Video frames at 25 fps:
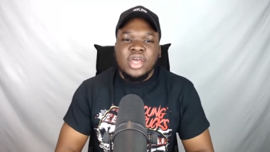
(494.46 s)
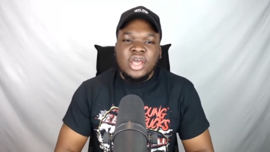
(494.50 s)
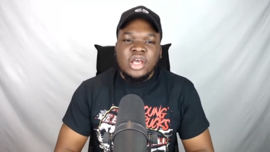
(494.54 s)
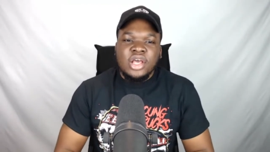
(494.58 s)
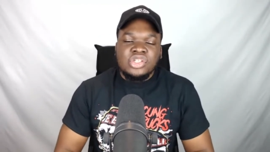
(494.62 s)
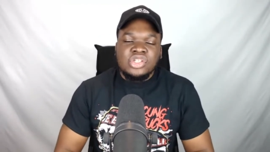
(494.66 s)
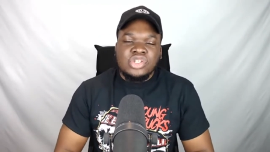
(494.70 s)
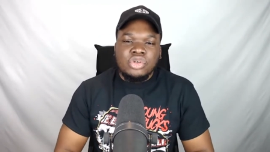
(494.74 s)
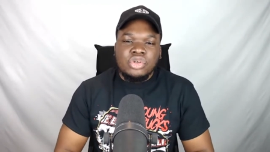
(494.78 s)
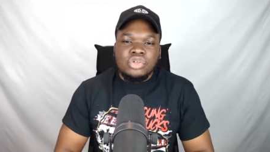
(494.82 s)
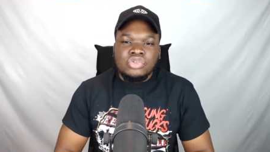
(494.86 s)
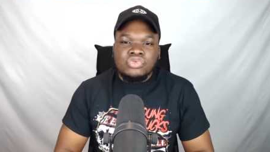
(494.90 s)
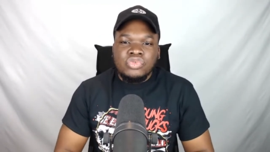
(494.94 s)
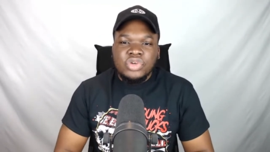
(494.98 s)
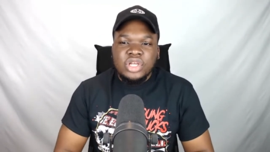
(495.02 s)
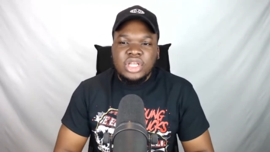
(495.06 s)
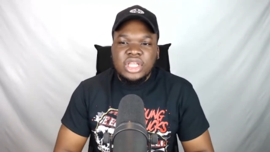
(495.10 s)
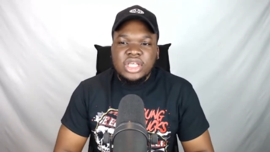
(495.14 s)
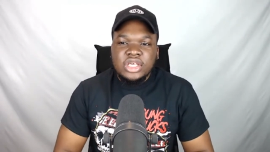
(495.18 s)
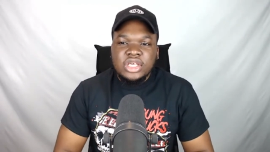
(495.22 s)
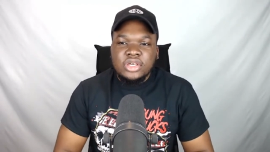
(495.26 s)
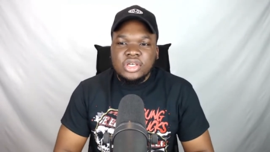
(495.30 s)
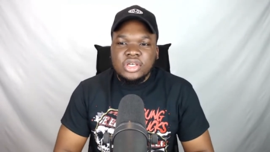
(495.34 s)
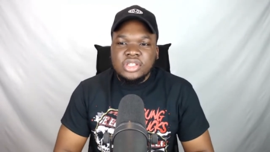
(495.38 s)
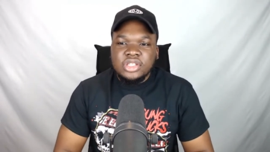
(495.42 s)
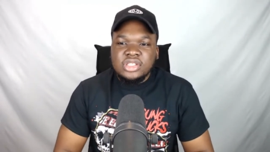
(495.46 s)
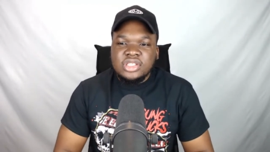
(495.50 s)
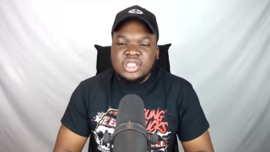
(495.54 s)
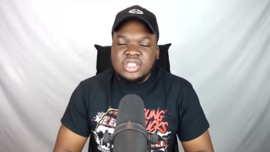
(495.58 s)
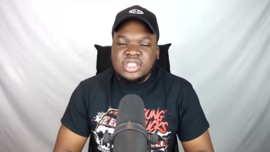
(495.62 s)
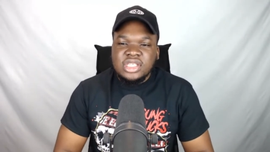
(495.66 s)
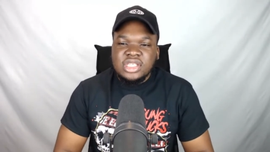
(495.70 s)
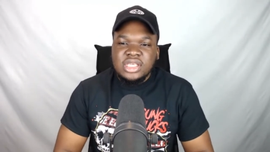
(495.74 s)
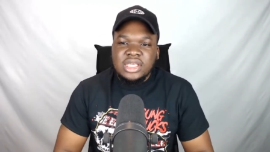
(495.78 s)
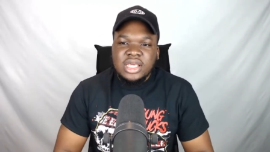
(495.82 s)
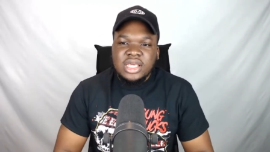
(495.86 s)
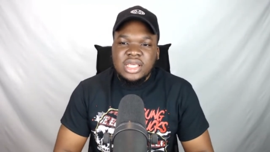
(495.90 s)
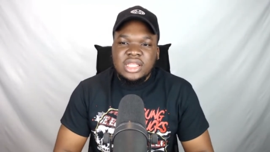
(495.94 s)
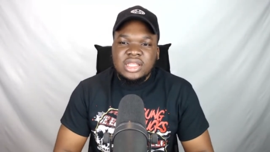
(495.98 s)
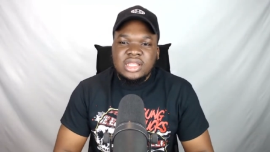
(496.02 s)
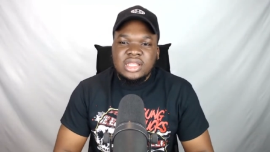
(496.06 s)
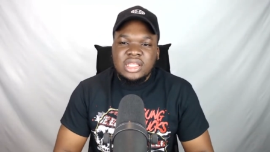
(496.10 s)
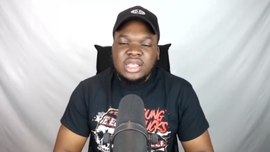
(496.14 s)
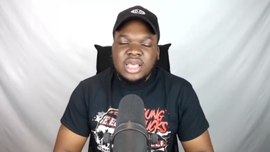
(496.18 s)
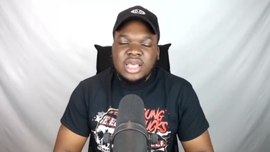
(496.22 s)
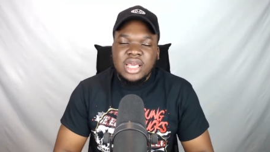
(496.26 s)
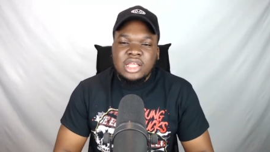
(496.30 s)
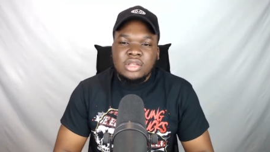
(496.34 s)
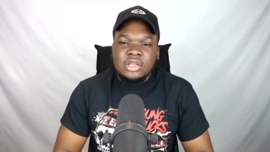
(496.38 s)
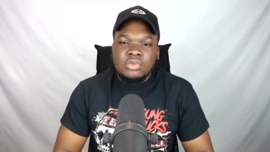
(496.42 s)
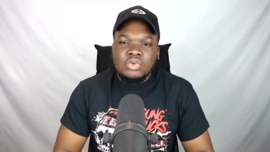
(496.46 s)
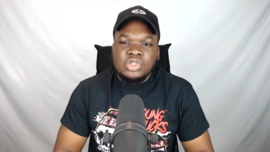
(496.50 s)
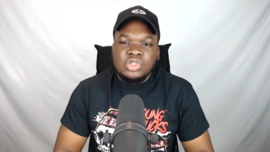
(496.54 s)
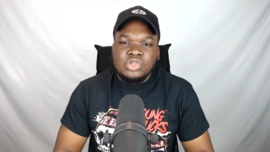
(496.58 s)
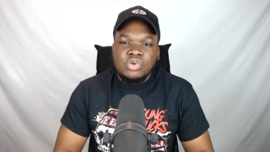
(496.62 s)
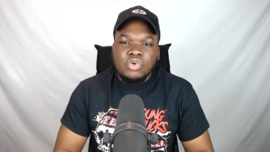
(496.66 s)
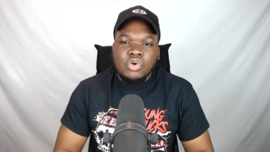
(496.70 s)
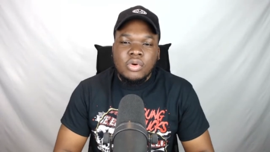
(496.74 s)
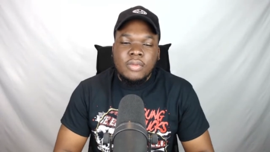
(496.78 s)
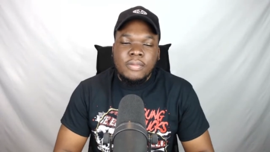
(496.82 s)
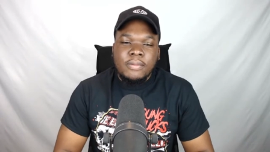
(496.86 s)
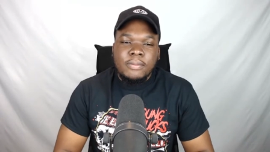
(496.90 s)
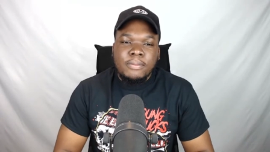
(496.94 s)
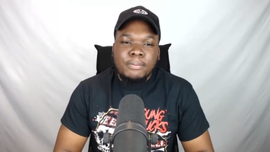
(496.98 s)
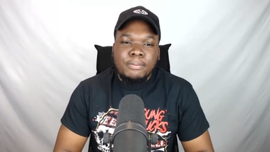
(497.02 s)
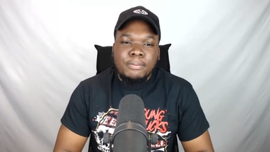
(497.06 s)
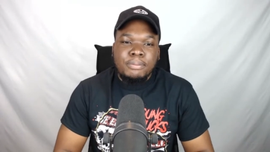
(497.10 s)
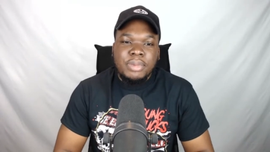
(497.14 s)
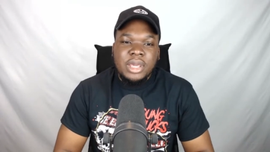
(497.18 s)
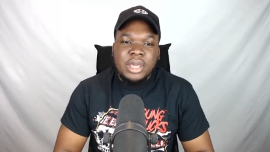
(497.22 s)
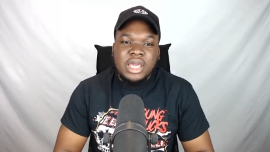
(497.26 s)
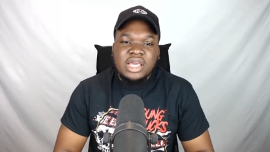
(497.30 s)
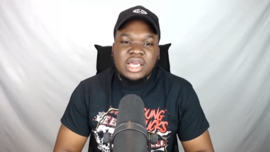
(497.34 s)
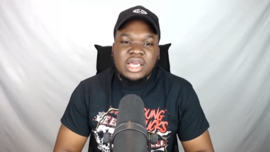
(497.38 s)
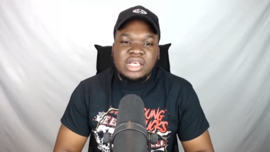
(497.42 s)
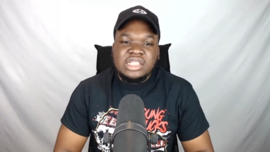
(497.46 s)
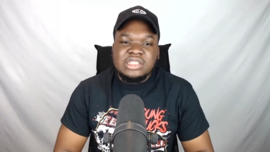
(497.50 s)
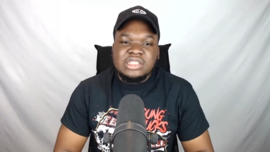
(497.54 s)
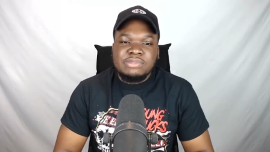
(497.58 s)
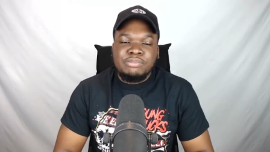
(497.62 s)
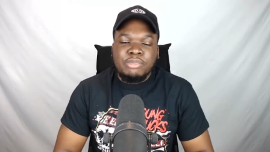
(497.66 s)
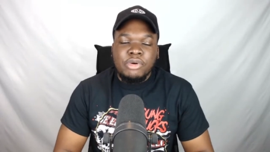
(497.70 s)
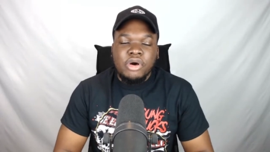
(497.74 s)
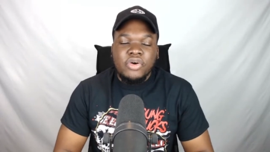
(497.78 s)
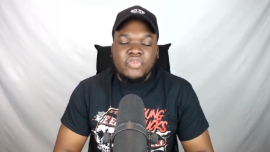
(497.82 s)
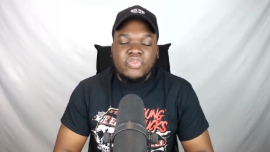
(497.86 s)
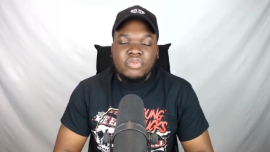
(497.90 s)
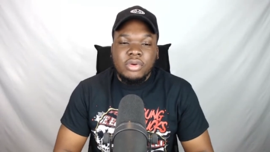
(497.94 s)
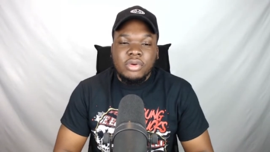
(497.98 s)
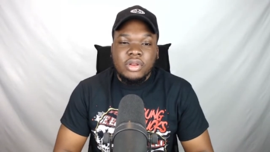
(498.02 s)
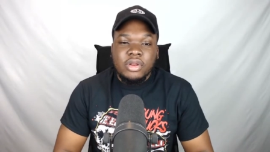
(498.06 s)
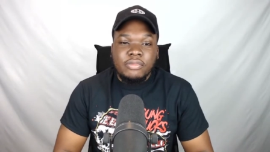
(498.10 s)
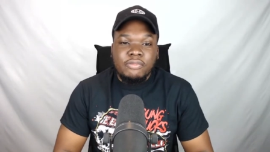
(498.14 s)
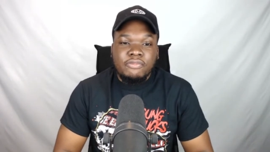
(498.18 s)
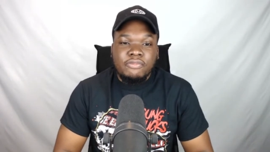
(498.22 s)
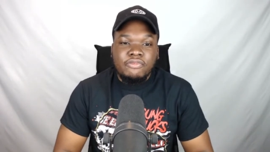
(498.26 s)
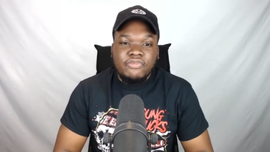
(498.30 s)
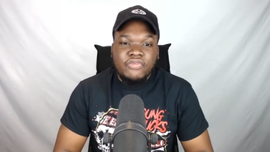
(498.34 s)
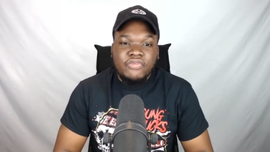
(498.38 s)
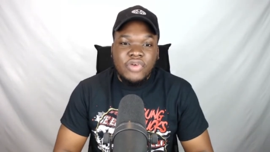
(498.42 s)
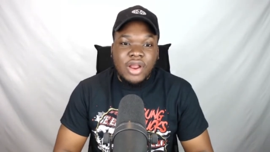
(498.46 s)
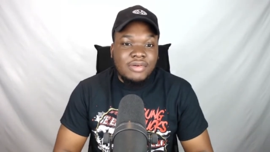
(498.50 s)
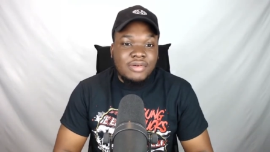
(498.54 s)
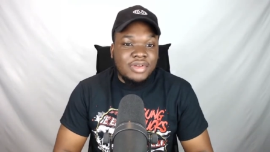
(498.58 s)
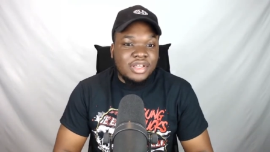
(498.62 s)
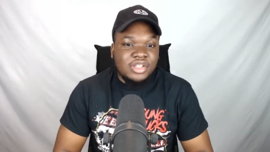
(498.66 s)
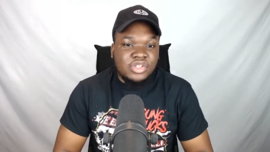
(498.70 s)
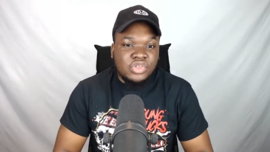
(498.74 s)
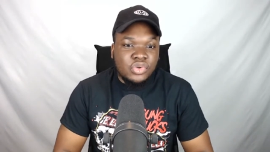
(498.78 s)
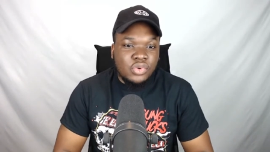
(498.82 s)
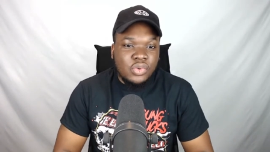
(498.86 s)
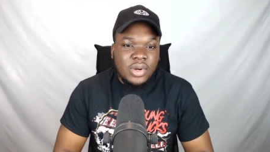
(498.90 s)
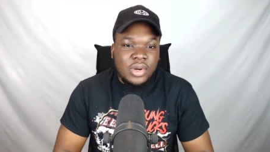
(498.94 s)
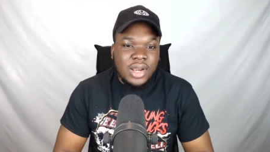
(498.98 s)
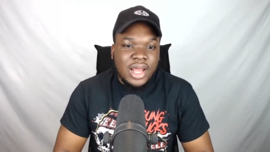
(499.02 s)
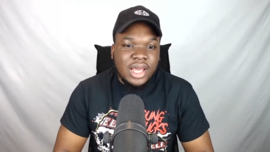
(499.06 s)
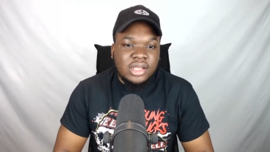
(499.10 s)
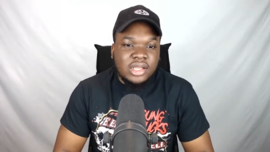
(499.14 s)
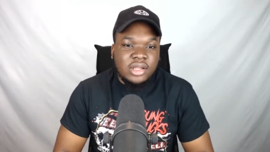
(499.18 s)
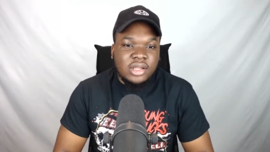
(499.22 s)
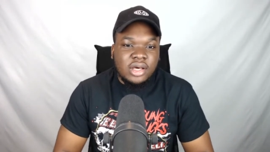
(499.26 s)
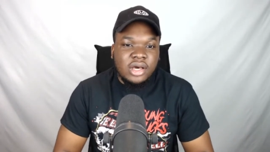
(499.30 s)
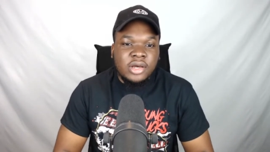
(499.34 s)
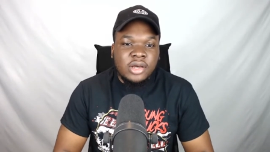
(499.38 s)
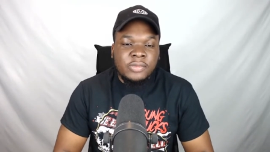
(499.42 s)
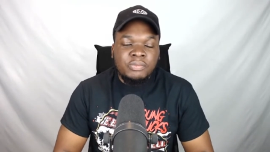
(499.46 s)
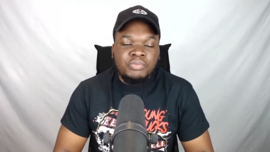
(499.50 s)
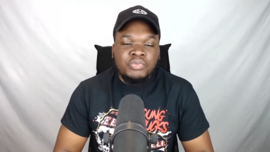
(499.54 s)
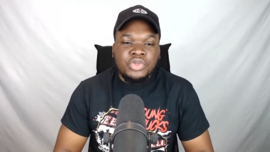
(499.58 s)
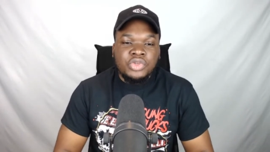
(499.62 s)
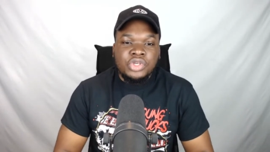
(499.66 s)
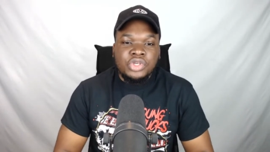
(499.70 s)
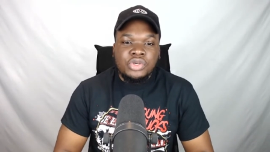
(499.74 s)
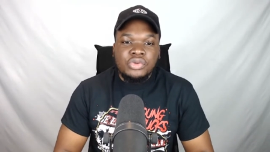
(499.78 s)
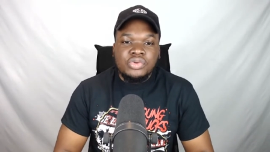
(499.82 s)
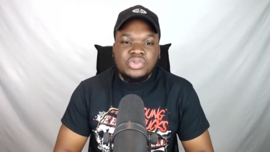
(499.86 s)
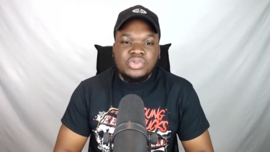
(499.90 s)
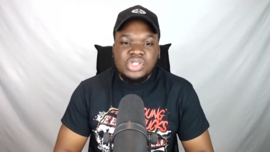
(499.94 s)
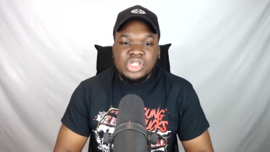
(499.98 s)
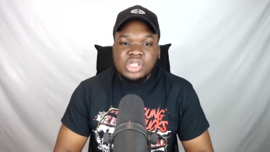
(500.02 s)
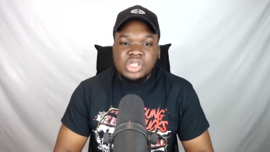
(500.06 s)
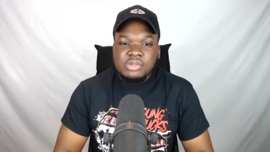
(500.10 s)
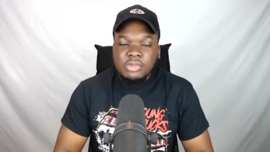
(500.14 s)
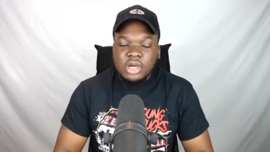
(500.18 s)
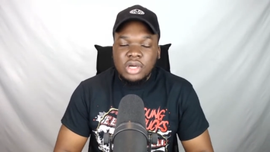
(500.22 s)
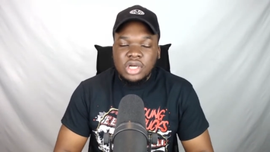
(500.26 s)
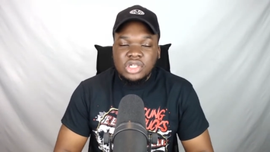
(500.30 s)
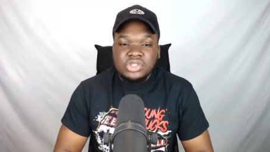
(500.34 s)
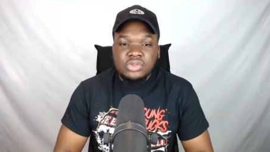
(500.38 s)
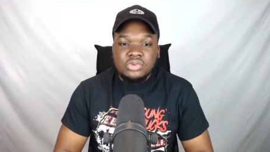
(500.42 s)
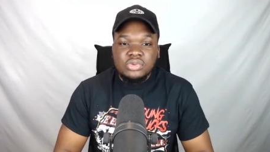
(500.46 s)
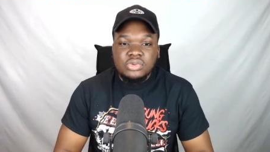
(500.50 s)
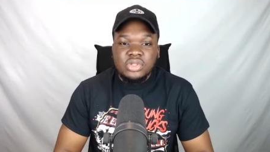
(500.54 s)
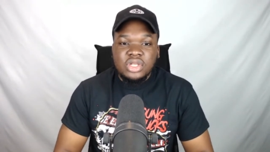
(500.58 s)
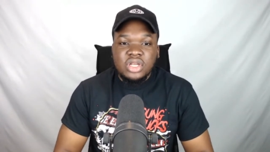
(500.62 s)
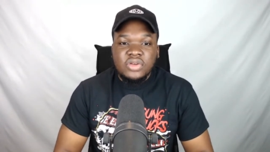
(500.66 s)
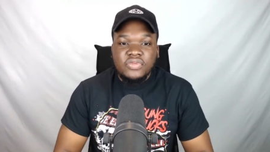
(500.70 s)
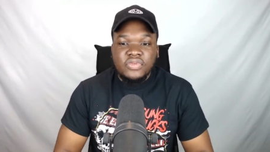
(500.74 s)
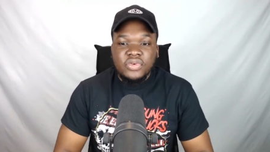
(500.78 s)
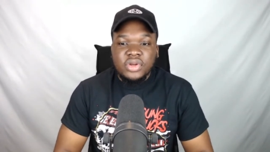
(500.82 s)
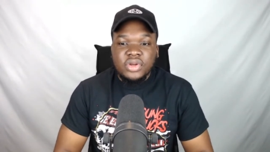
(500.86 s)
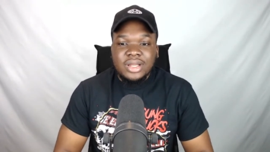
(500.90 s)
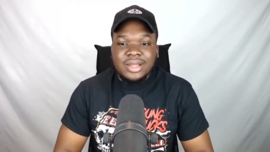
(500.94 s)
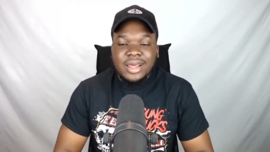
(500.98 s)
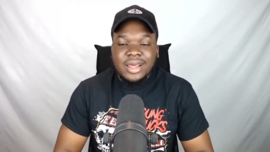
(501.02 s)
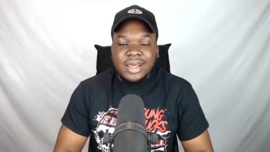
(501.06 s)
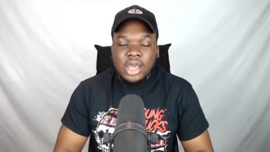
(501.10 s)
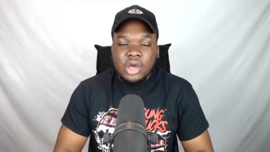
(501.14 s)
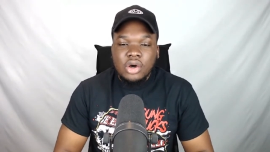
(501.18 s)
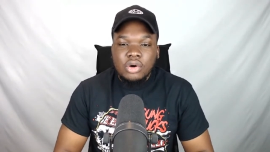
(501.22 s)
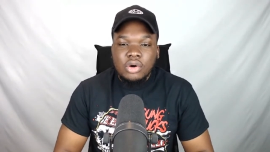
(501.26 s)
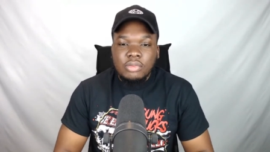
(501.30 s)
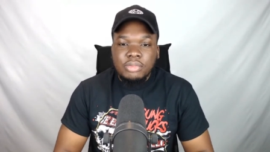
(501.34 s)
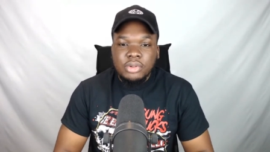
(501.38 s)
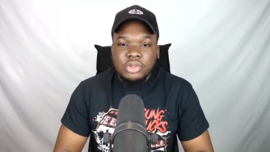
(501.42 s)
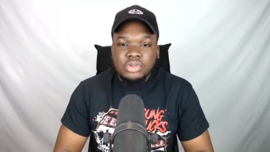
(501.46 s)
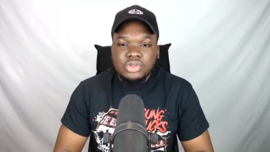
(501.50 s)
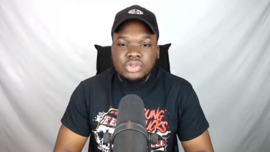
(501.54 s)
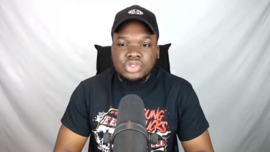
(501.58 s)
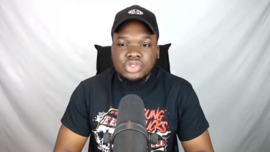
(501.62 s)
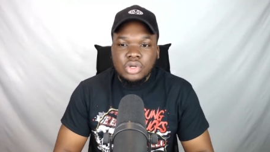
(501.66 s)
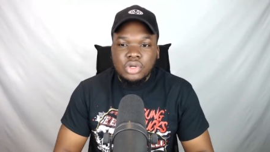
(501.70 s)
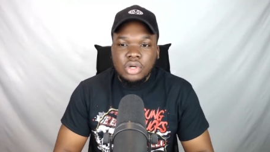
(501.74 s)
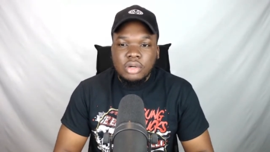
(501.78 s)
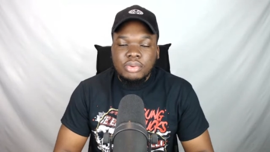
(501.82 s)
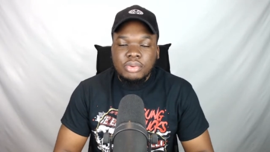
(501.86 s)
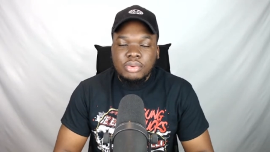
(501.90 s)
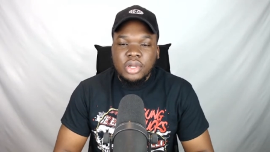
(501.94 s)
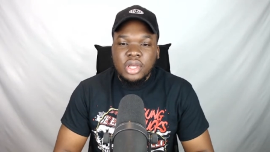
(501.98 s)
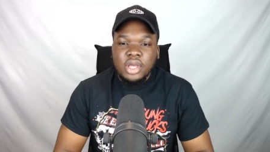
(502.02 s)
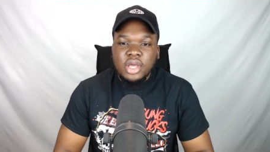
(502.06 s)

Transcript: So it was really good to see in the end. We saw a big spot from a very tall ladder, QT Marshall delivering an elbow drop